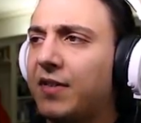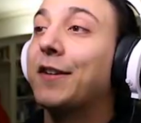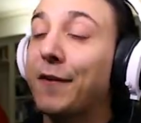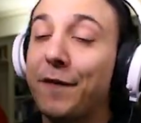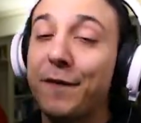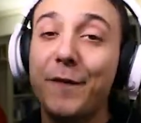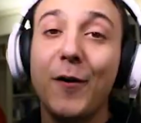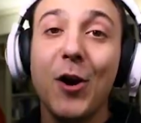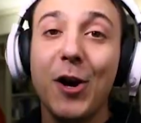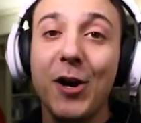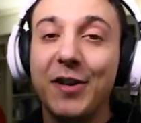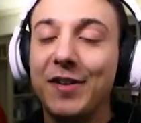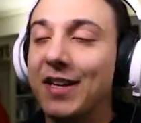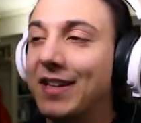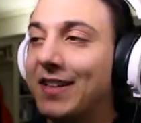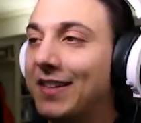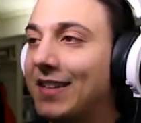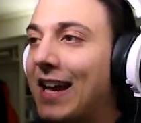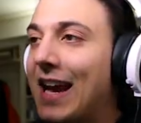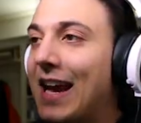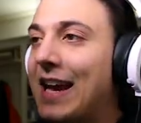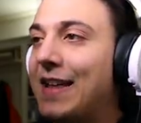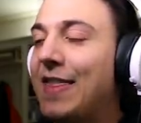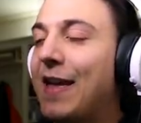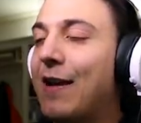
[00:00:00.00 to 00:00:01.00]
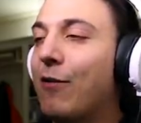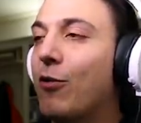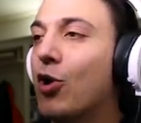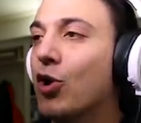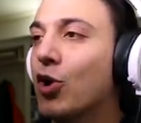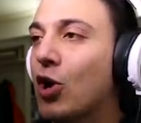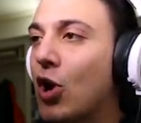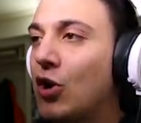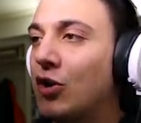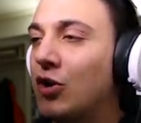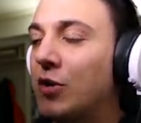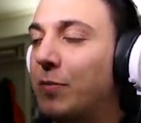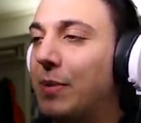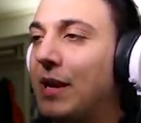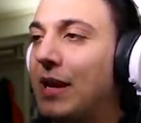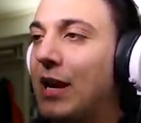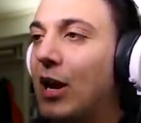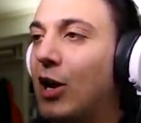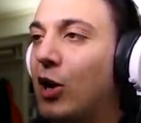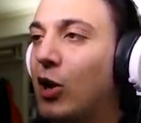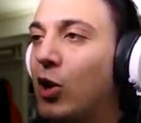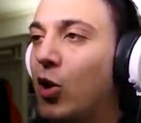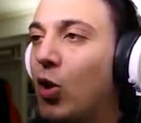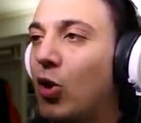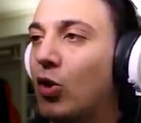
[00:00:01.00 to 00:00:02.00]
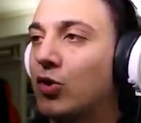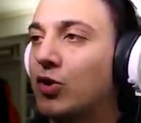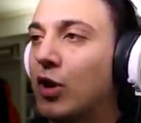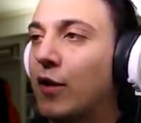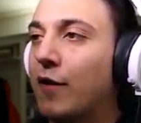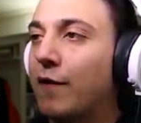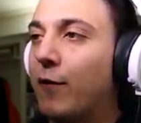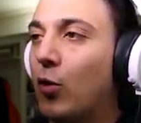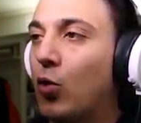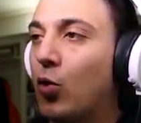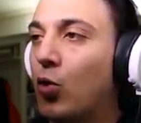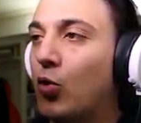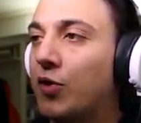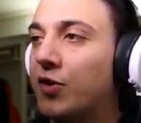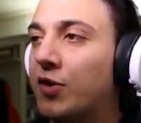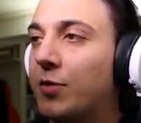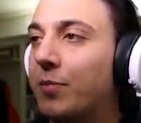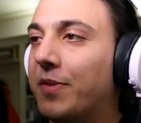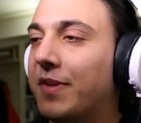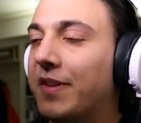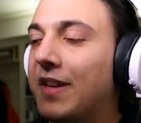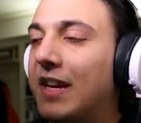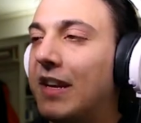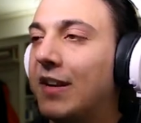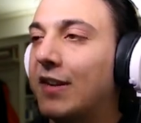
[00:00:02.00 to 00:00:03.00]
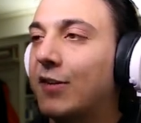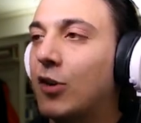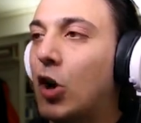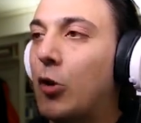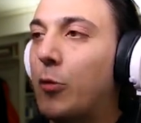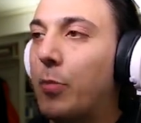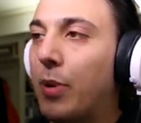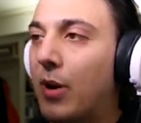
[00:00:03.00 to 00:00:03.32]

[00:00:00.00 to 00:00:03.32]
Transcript: Suffice to say, there are going to be a lot of awesome C S G O